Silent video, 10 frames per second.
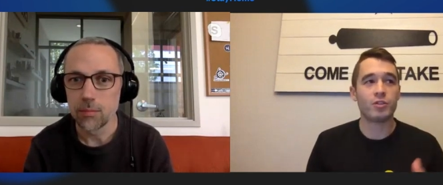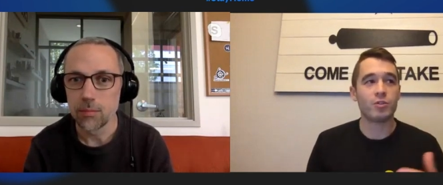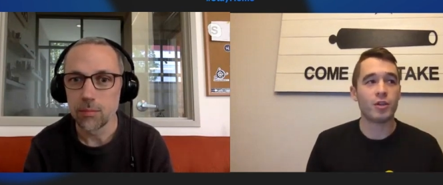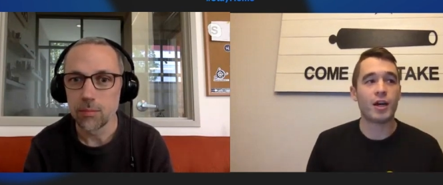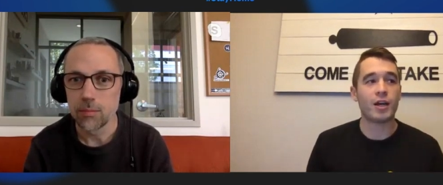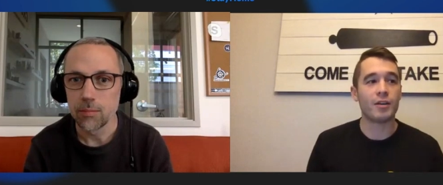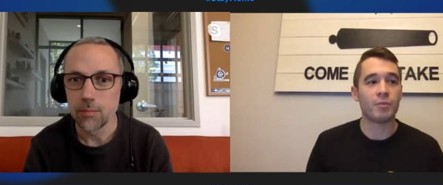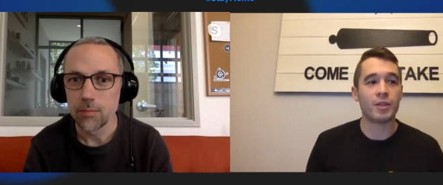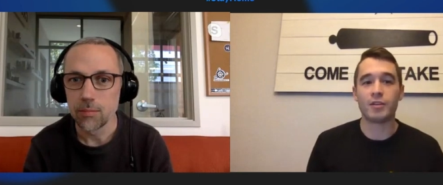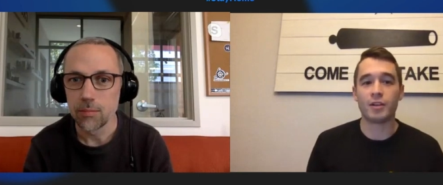Speaker 1: a trend
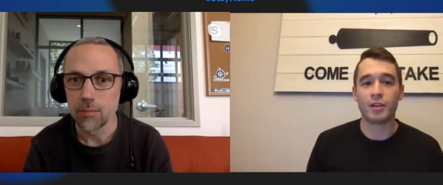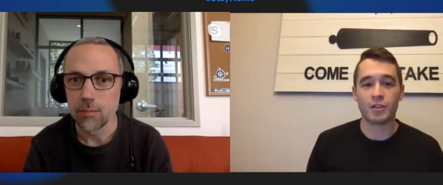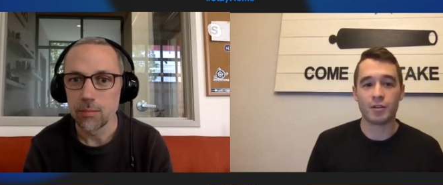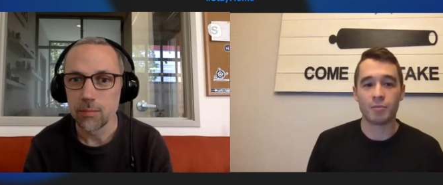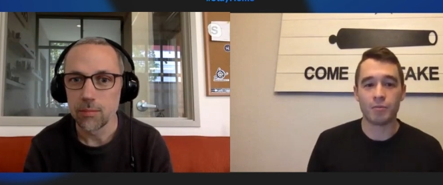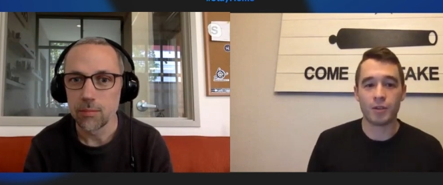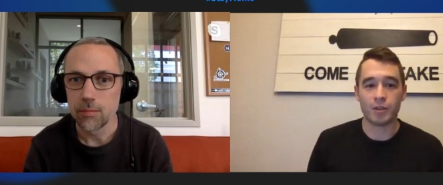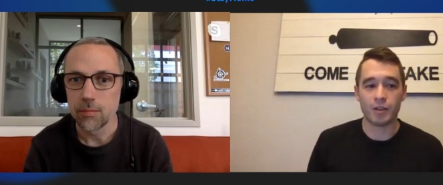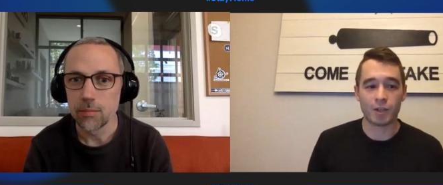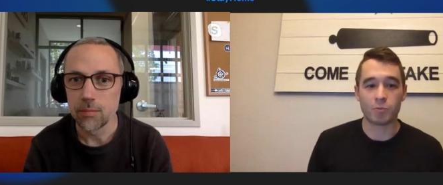standpoint just continually do
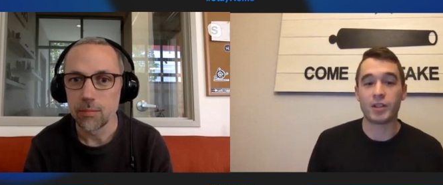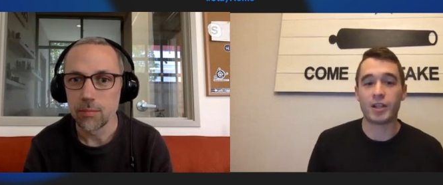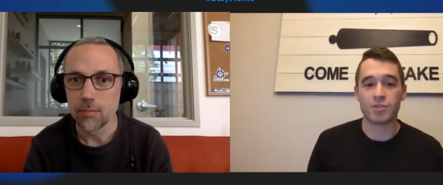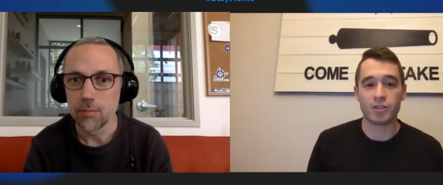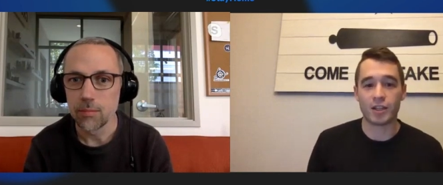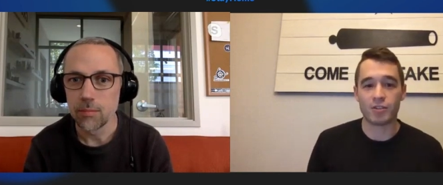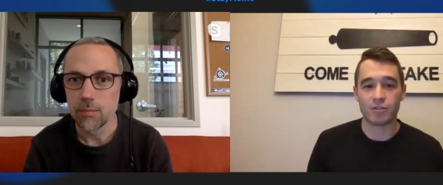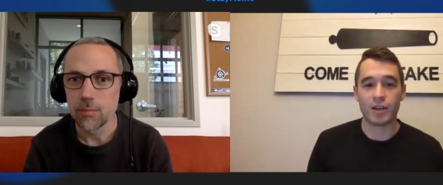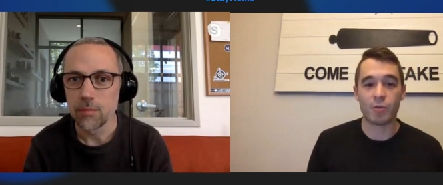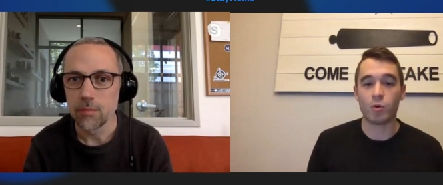not meet
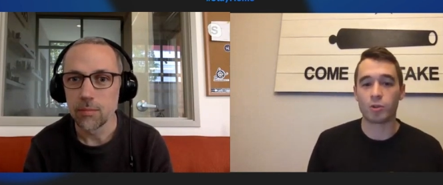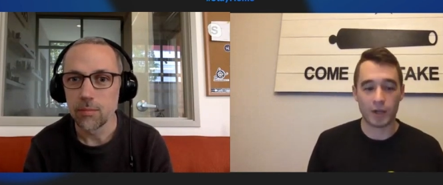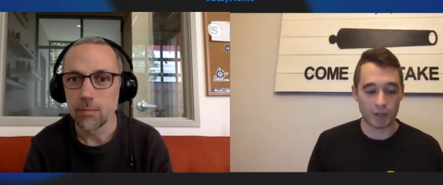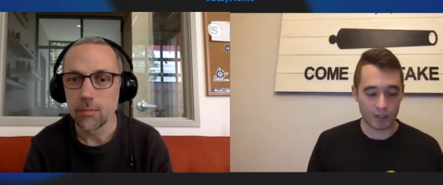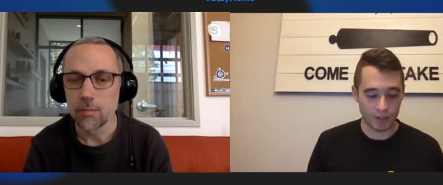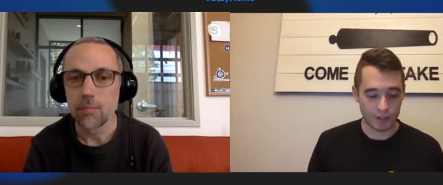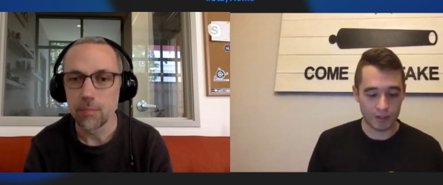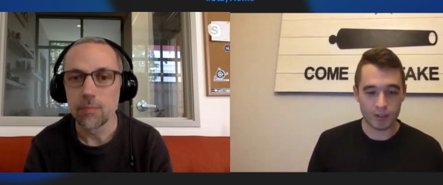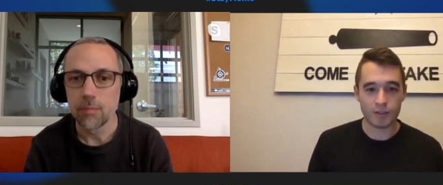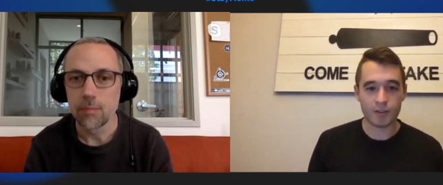the expectation I guess
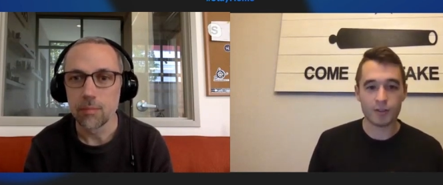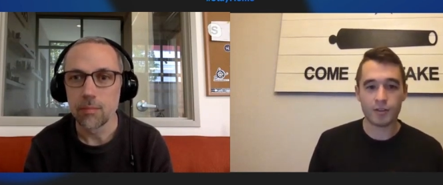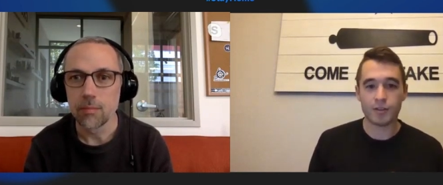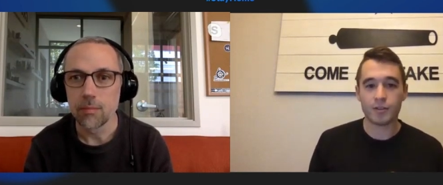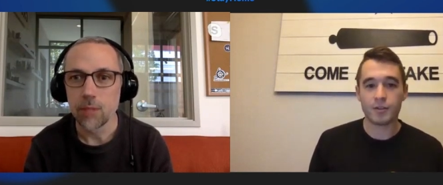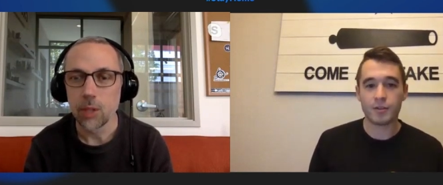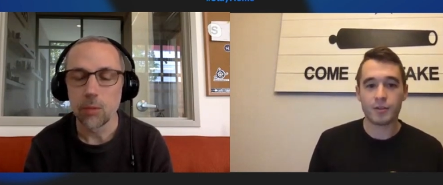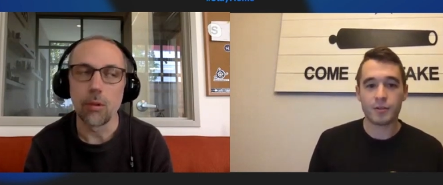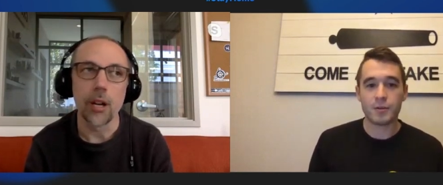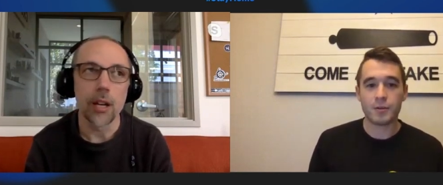they were expecting.
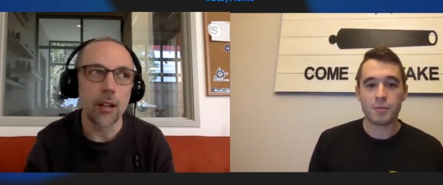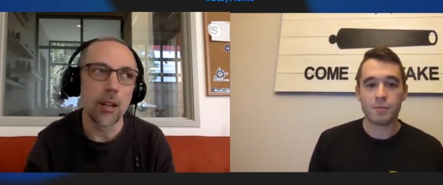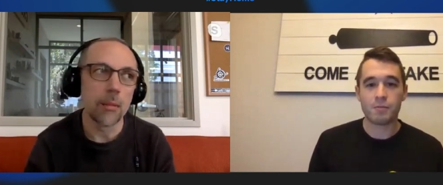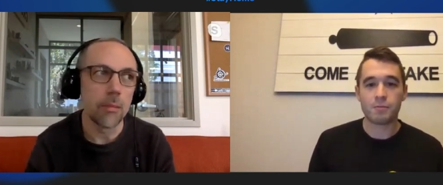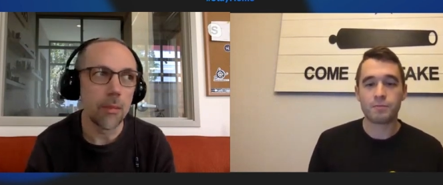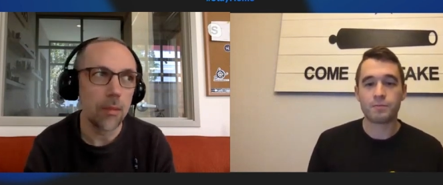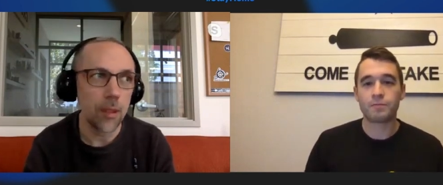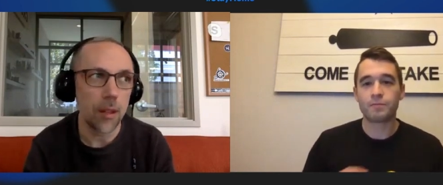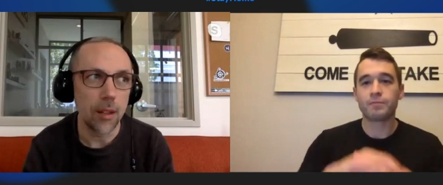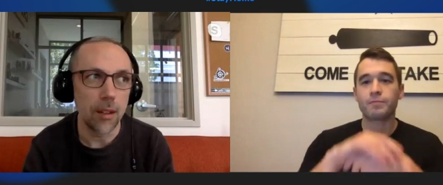
Speaker 2: Right.
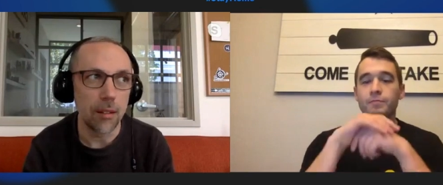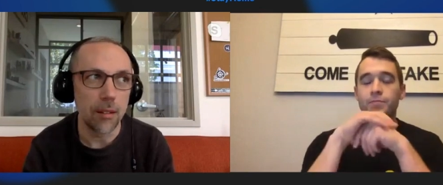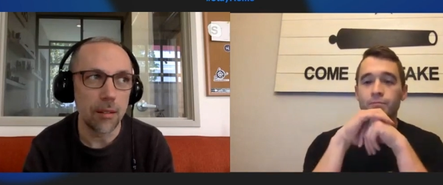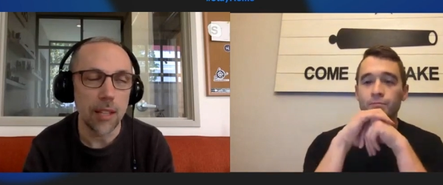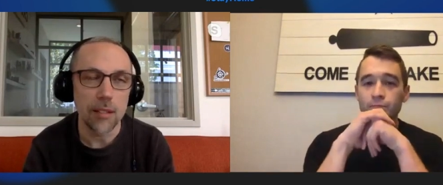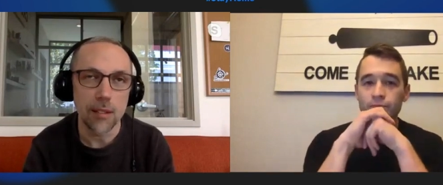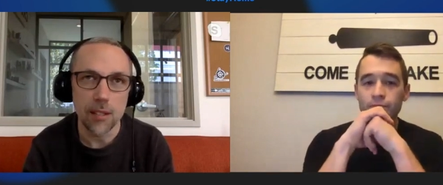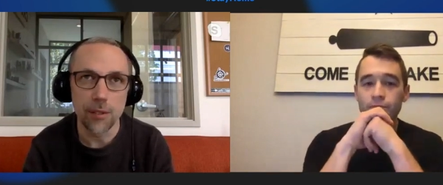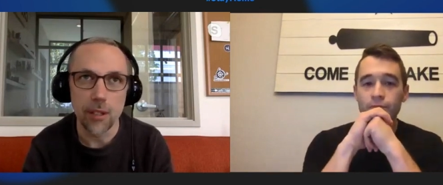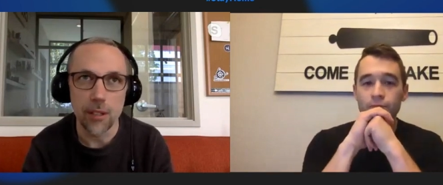
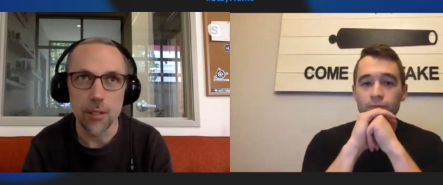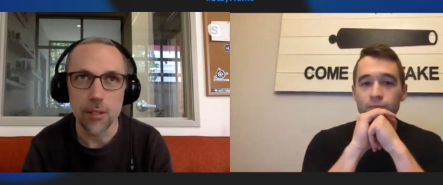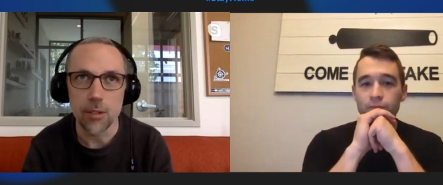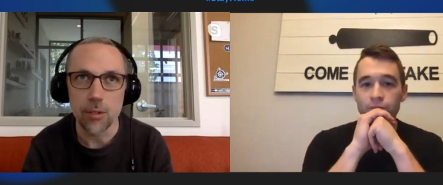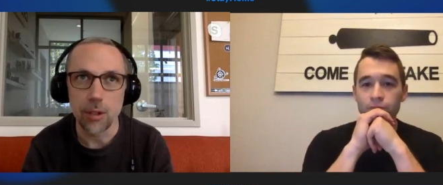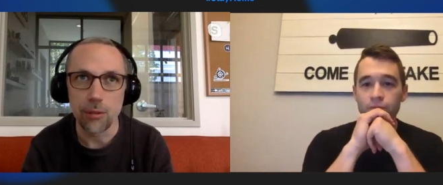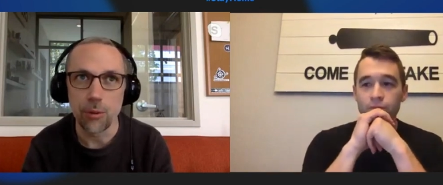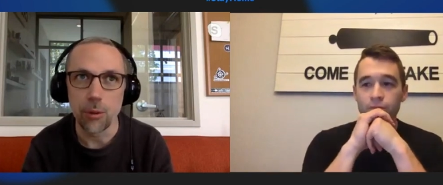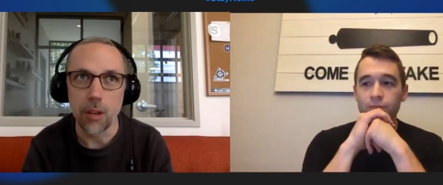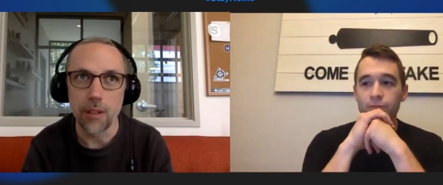That's fairly
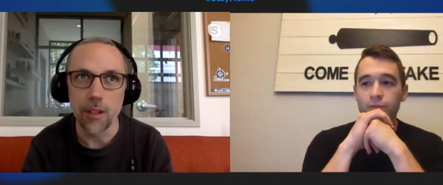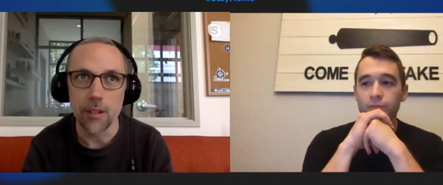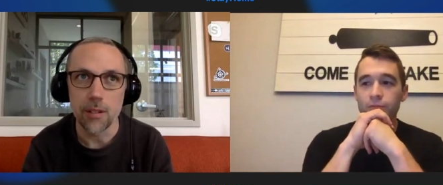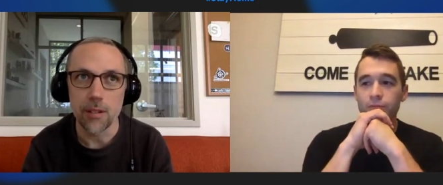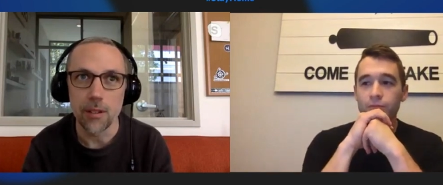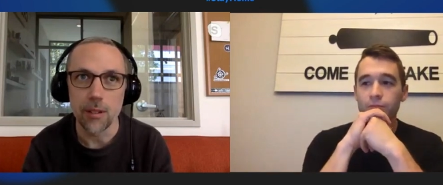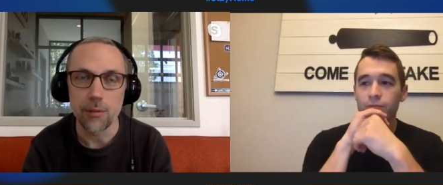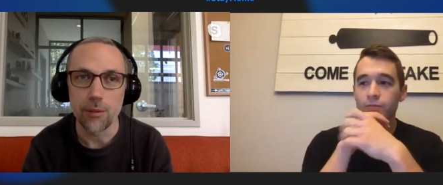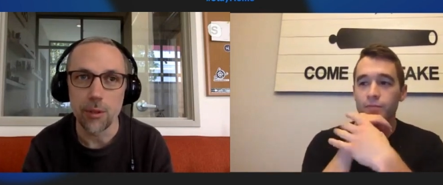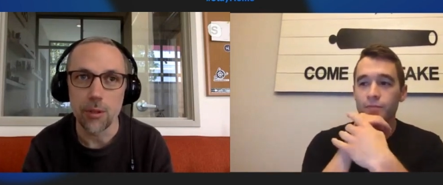straightforward. I think
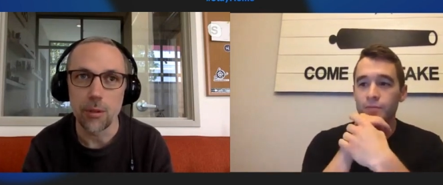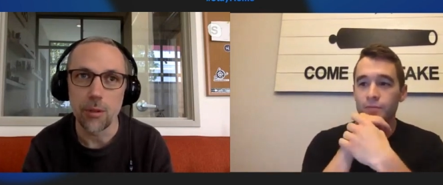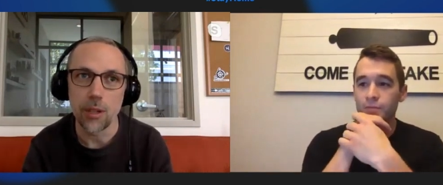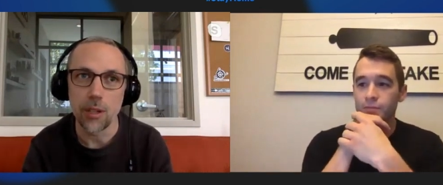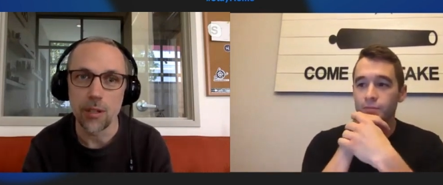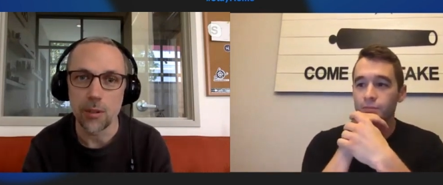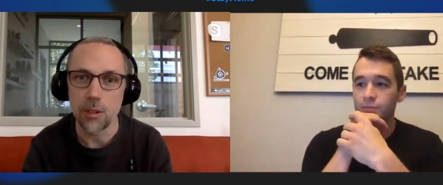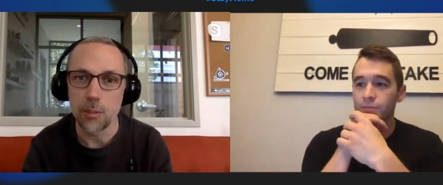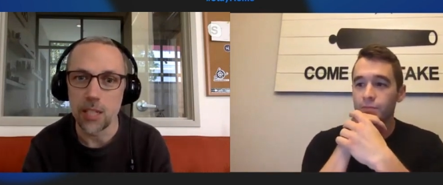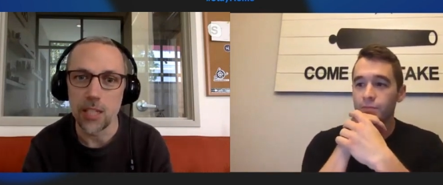it's folks who think
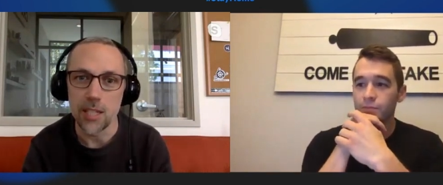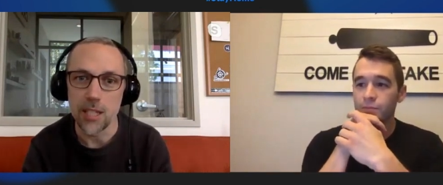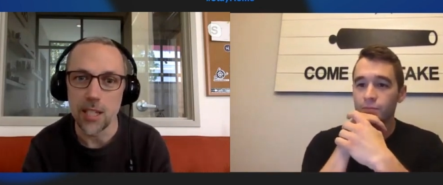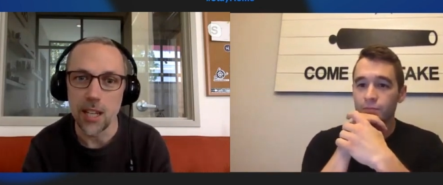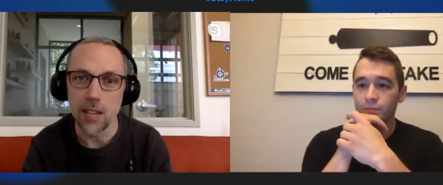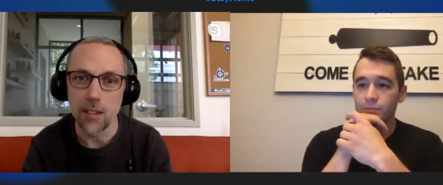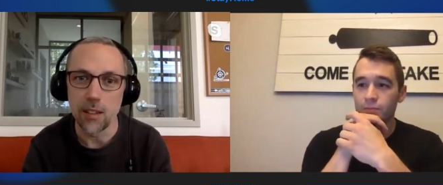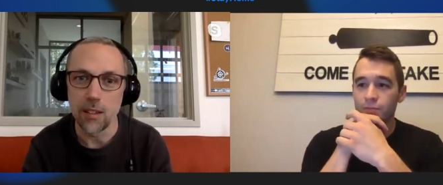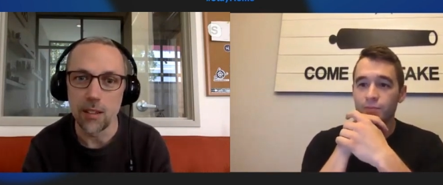it's going to be easy and